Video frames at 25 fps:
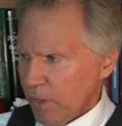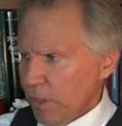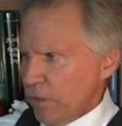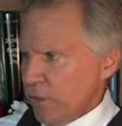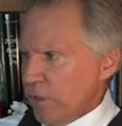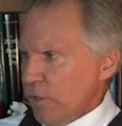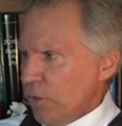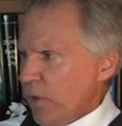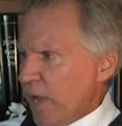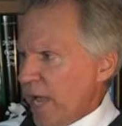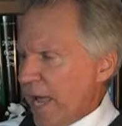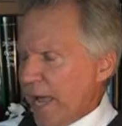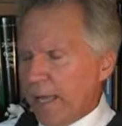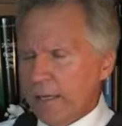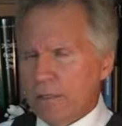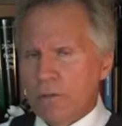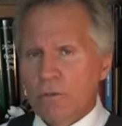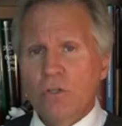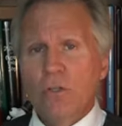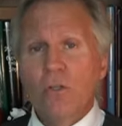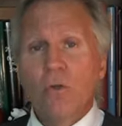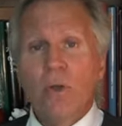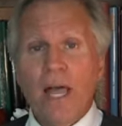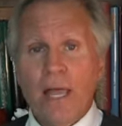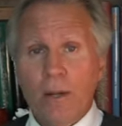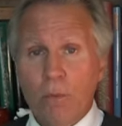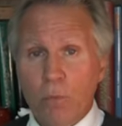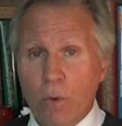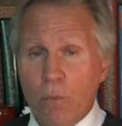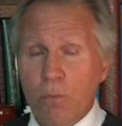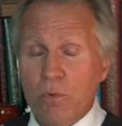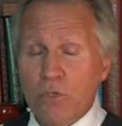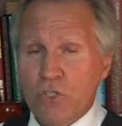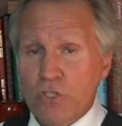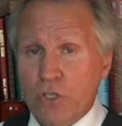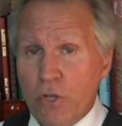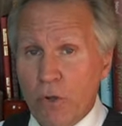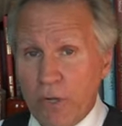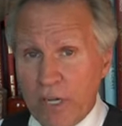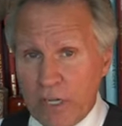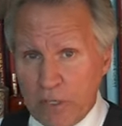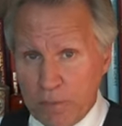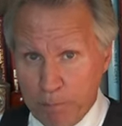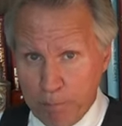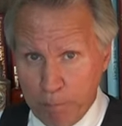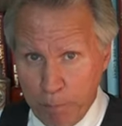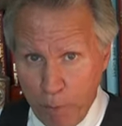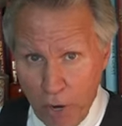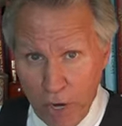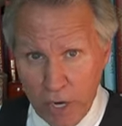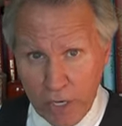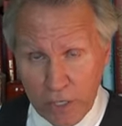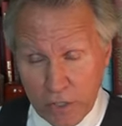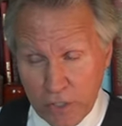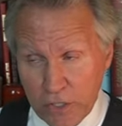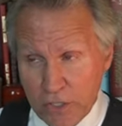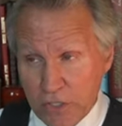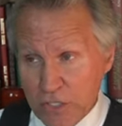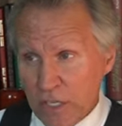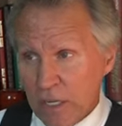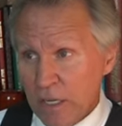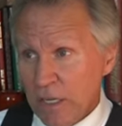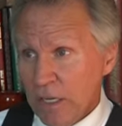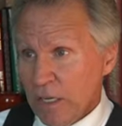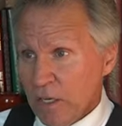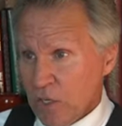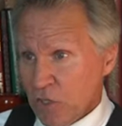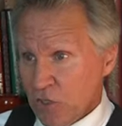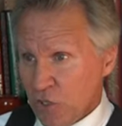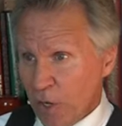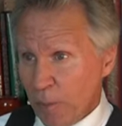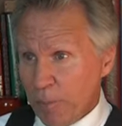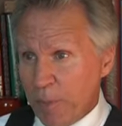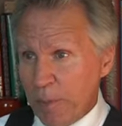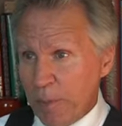you had you had what was known as barkers. Some